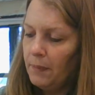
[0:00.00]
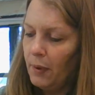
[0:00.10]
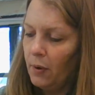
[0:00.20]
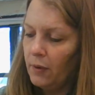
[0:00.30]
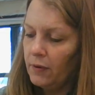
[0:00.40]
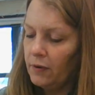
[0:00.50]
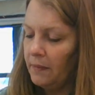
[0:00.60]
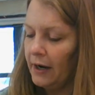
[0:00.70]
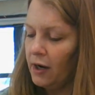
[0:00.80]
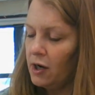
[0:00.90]
polar
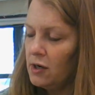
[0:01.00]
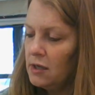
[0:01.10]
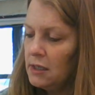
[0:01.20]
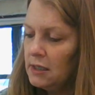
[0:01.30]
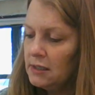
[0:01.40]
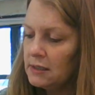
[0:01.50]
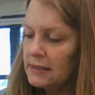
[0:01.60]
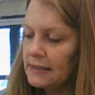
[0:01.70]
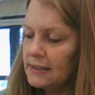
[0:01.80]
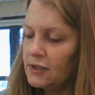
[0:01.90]
bear,
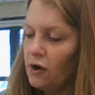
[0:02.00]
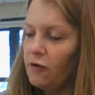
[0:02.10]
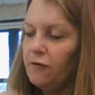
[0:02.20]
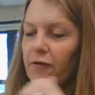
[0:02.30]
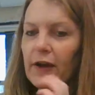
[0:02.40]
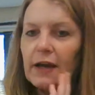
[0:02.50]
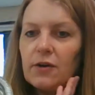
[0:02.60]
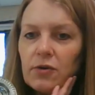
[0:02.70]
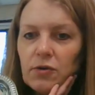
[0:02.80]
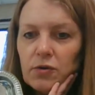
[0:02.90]

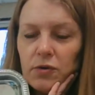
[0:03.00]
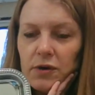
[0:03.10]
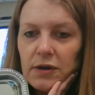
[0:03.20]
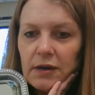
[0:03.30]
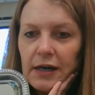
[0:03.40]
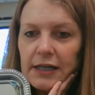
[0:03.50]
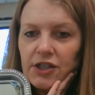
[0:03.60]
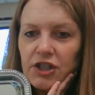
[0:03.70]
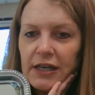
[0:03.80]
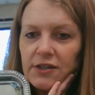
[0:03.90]
snowflake. Ooh, I
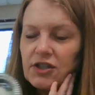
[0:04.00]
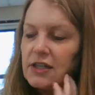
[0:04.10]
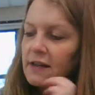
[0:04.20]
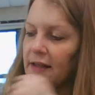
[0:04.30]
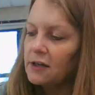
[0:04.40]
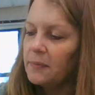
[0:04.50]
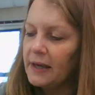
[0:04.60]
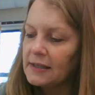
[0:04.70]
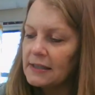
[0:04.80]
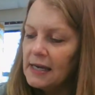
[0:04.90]
changed it a little
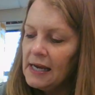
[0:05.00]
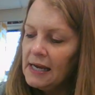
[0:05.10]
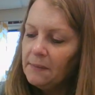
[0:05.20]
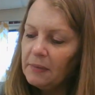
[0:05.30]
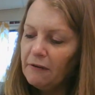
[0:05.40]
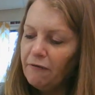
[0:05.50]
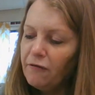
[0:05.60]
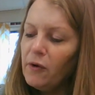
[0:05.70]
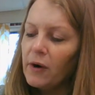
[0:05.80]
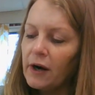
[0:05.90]
bit.
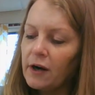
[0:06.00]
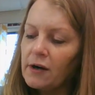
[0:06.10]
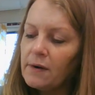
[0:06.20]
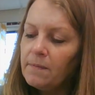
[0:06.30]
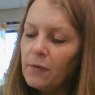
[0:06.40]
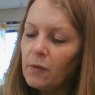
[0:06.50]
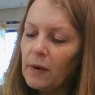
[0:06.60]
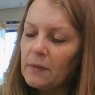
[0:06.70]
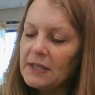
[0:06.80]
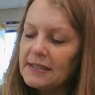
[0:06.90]
Before,
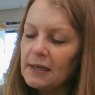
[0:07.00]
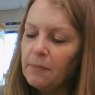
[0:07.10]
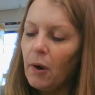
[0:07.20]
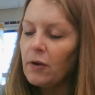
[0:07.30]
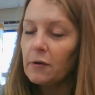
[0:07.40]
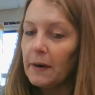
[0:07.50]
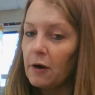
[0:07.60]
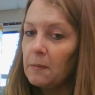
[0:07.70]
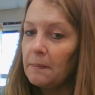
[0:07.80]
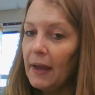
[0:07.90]
when we said polar
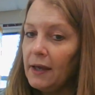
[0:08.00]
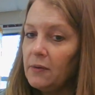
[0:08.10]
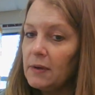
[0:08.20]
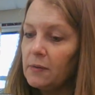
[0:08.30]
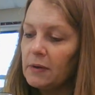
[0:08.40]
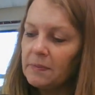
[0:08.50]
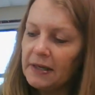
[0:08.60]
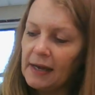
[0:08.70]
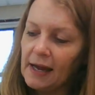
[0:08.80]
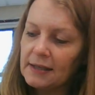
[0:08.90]
bear, penguin would
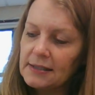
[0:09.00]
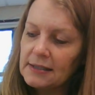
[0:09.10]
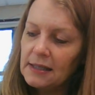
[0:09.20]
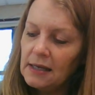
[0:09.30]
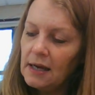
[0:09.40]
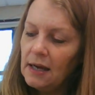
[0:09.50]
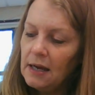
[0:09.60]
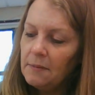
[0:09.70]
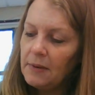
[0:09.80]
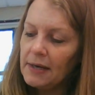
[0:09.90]
be next.
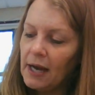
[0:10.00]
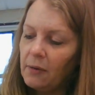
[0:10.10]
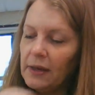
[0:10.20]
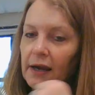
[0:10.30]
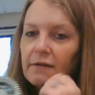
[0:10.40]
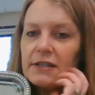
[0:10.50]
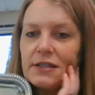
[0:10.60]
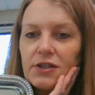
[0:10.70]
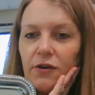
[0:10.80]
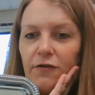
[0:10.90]
But now we have
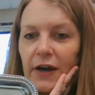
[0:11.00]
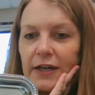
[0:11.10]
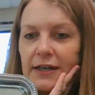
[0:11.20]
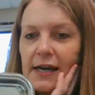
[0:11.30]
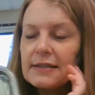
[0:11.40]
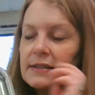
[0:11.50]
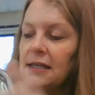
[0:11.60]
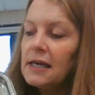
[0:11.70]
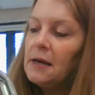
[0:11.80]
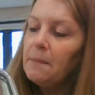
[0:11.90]
snowflake next.
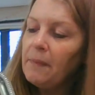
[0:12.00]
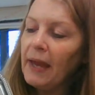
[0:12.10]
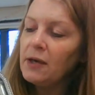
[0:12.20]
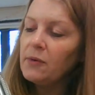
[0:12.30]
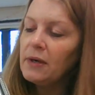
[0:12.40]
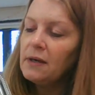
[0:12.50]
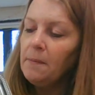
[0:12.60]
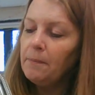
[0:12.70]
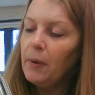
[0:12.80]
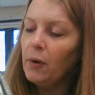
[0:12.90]
Penguin,
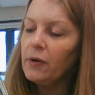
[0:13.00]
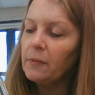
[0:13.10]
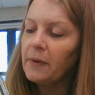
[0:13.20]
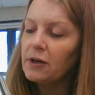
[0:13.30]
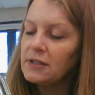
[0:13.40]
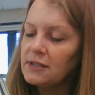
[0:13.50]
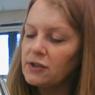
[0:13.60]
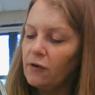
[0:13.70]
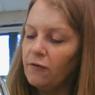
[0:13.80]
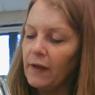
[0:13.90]
polar bear,
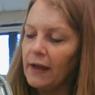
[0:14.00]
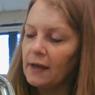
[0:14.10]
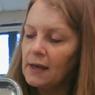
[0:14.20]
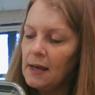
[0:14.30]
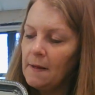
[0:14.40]
snowflake.